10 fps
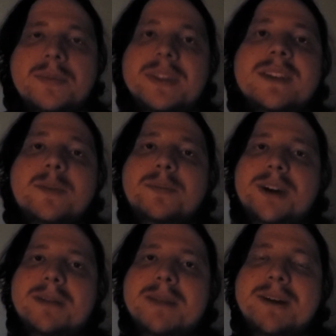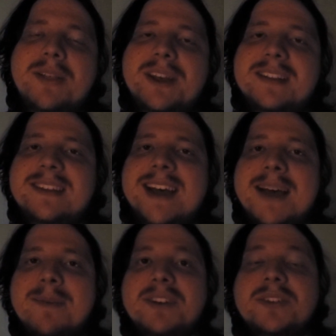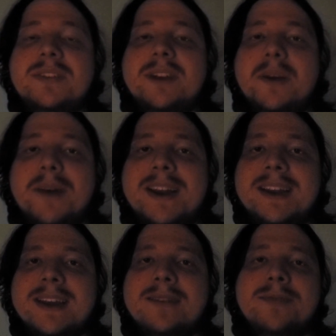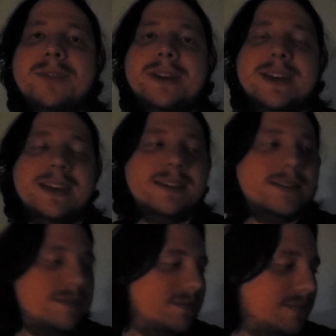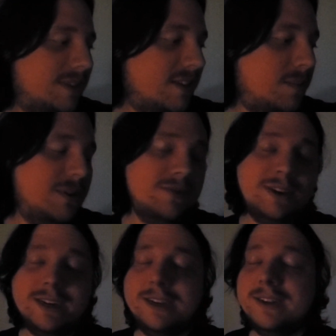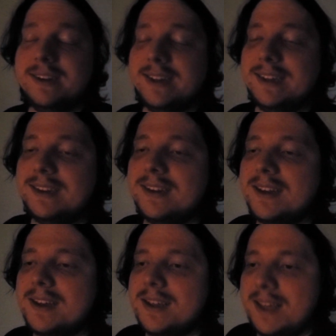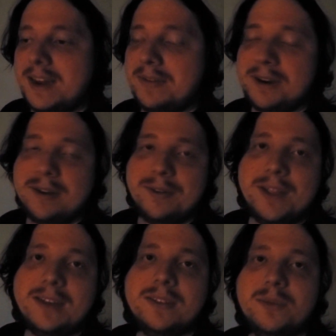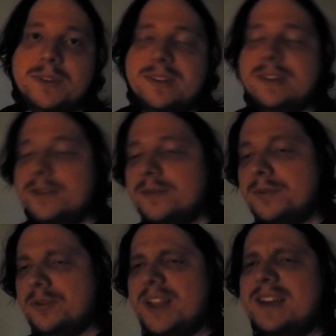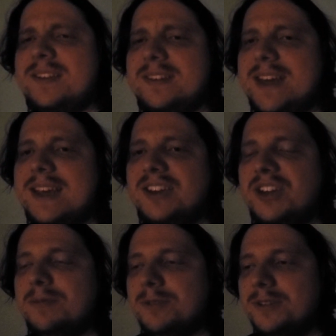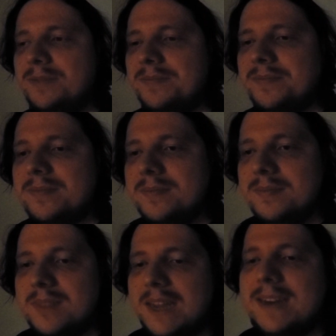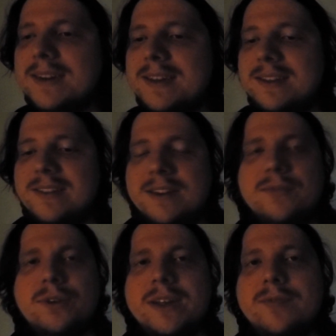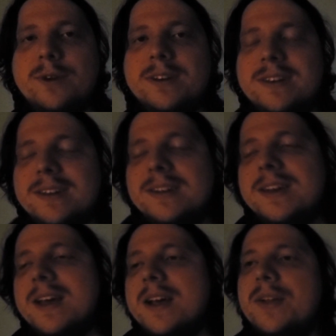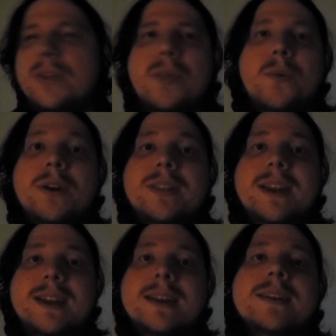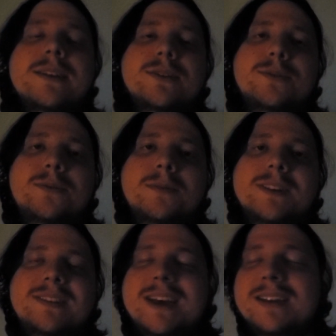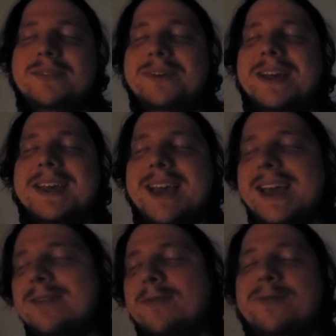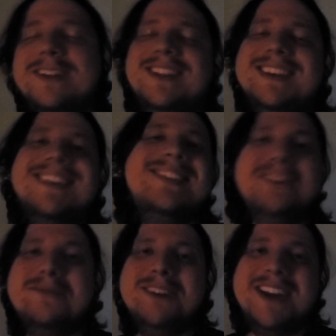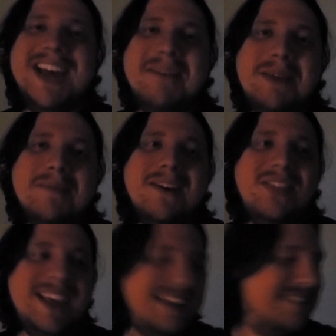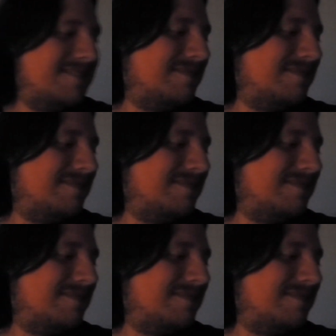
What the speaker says: It's probably about that time I should start winding down for the night. It's been a very good night, and a very relaxed one too, a relaxed day in general. I didn't get a ton of creative work done, though the work that I did do was satisfying and fulfilling, so I'm very happy about that.